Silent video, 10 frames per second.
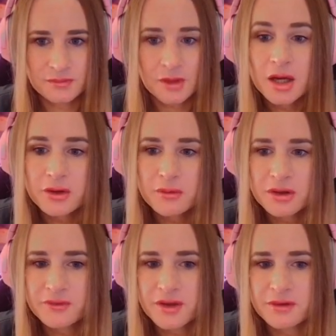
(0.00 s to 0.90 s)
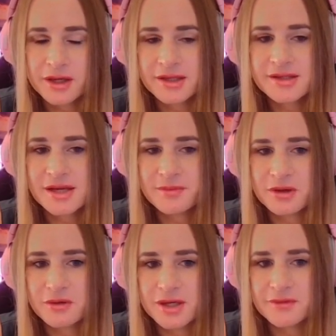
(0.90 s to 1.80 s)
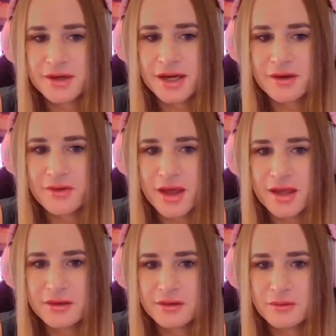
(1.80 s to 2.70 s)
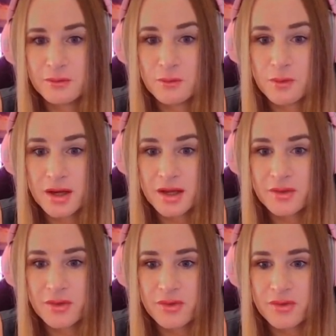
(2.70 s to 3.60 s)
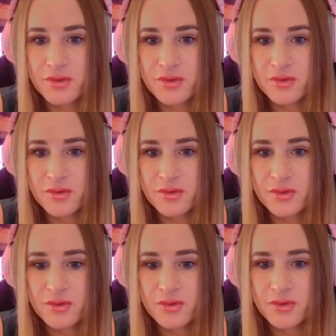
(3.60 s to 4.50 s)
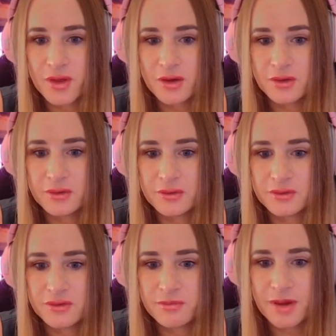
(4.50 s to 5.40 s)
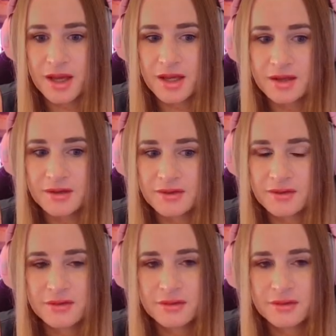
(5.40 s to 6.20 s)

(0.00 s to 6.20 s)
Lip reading: I do wonder if they're running a separate grid every now and then with those pays,